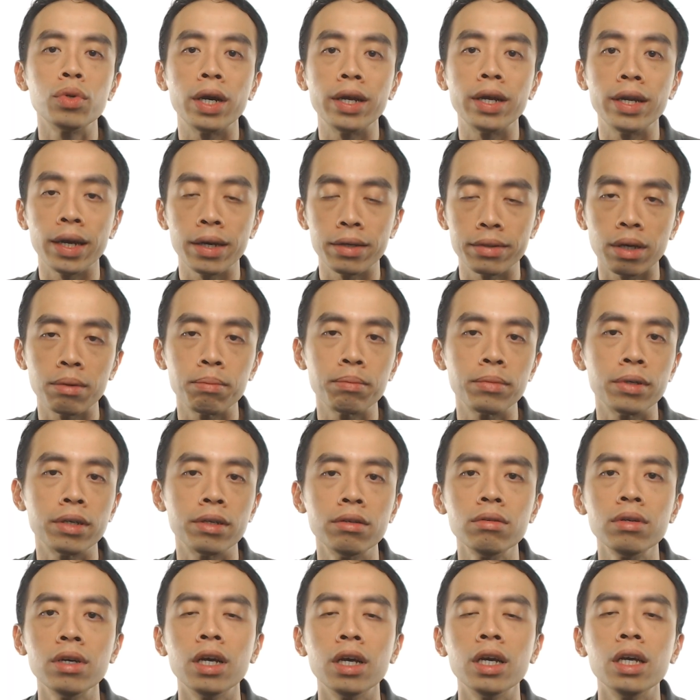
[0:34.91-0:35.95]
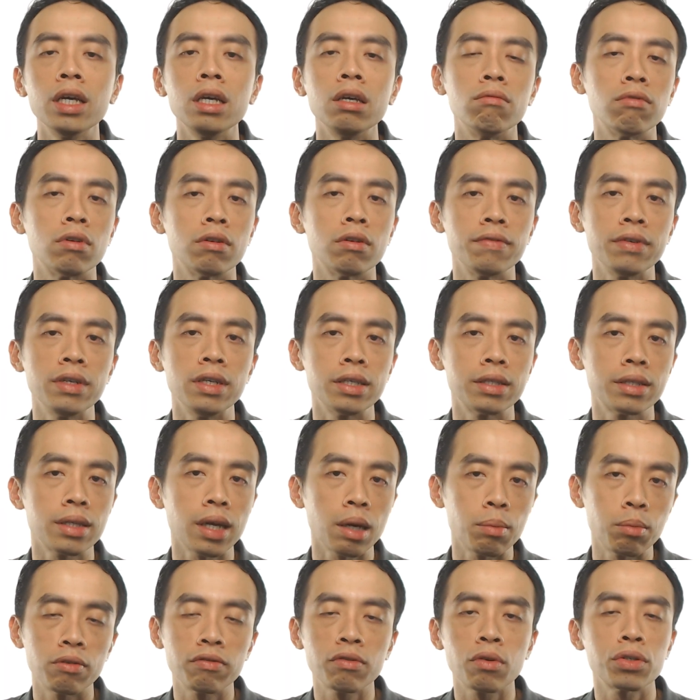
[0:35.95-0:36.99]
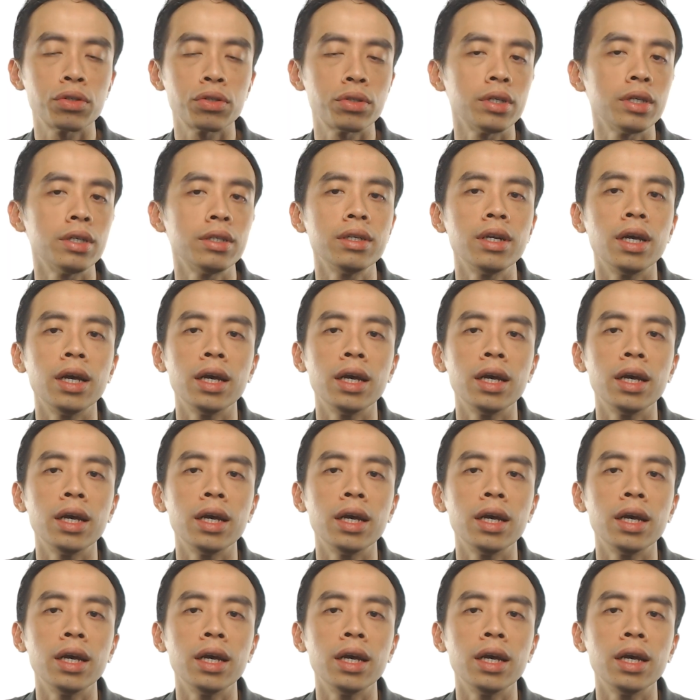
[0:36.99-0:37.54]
an example involving this type of question,